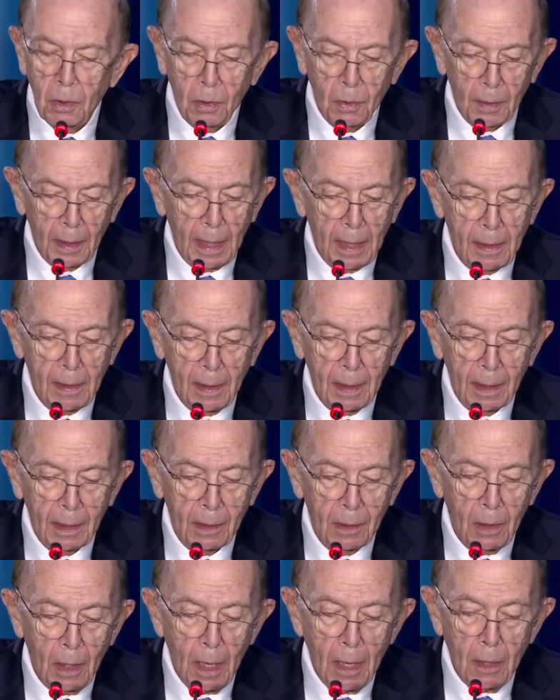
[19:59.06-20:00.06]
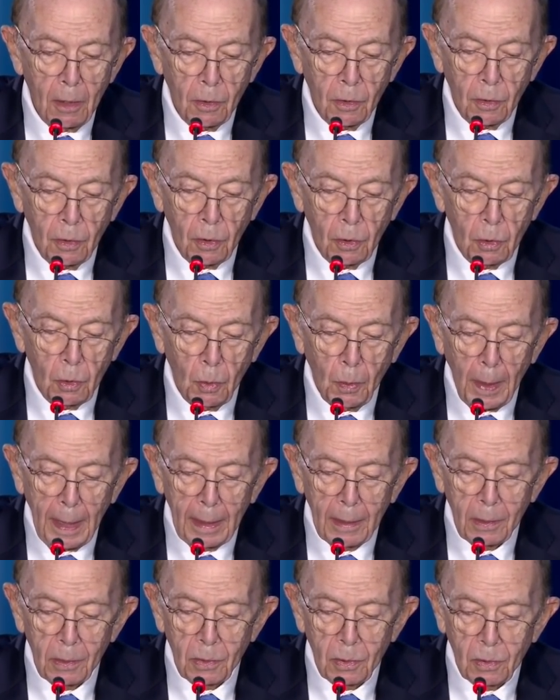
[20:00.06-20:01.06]
creating new
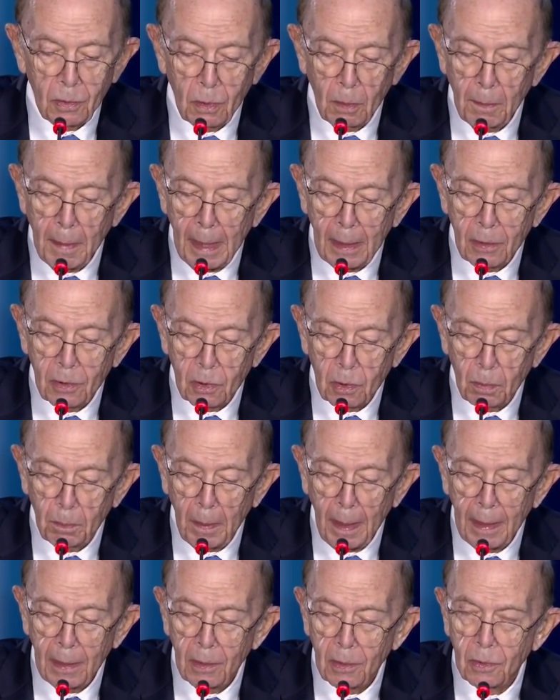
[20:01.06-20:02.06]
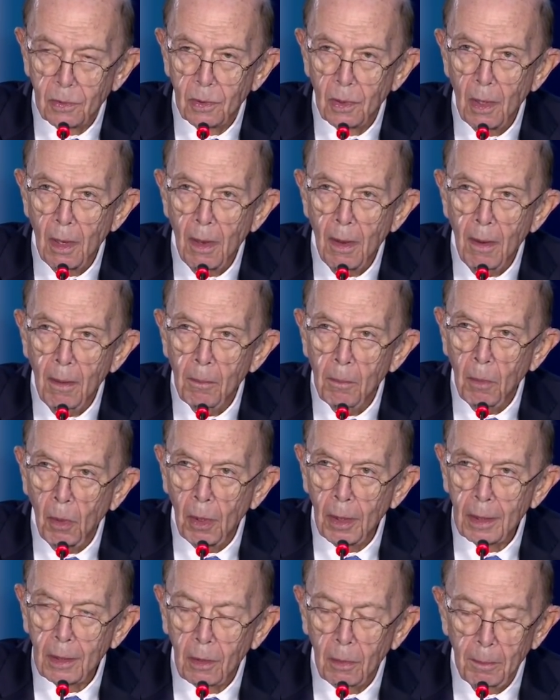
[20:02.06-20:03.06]
ways to make space
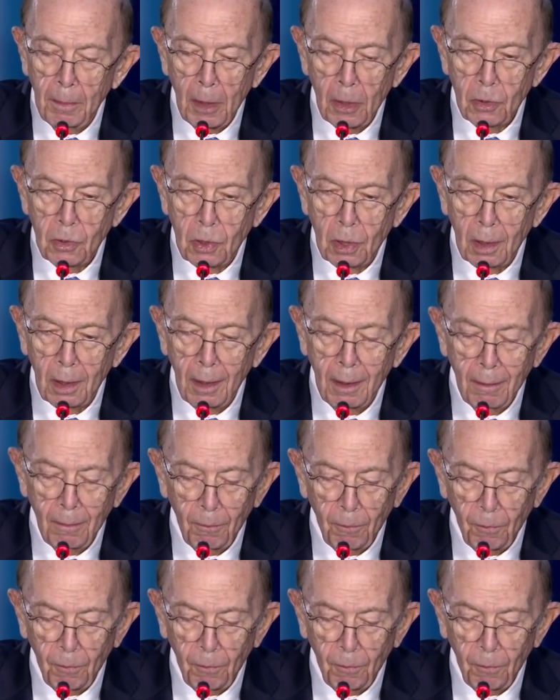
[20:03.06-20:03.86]
more commercially